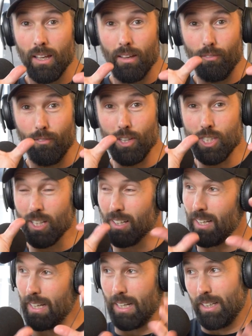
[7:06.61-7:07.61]
Vision,
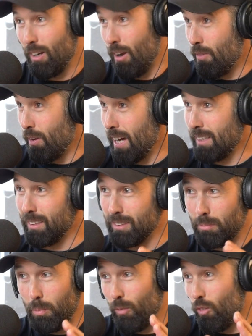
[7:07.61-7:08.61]
like, I don't know if you had this
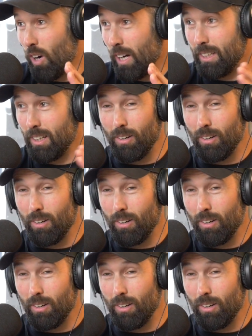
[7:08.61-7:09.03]
before. I don't know.